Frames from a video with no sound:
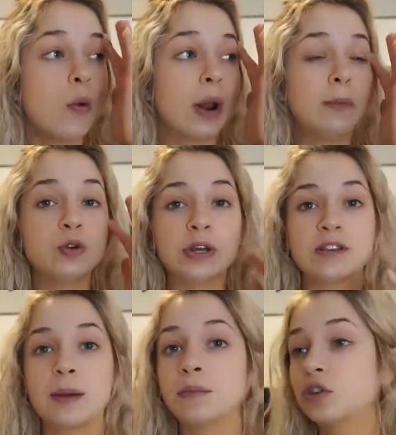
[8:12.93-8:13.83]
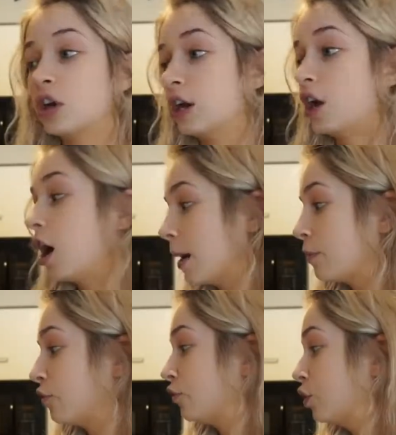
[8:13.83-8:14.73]
What I'm doing is I'm gonna cut
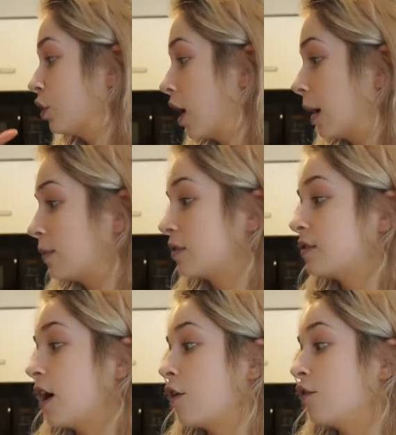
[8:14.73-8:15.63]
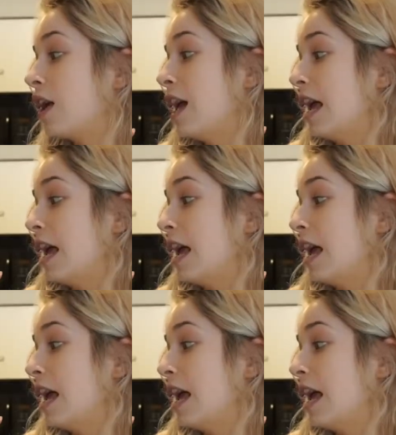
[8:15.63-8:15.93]
up the fruit, cut up the stuff,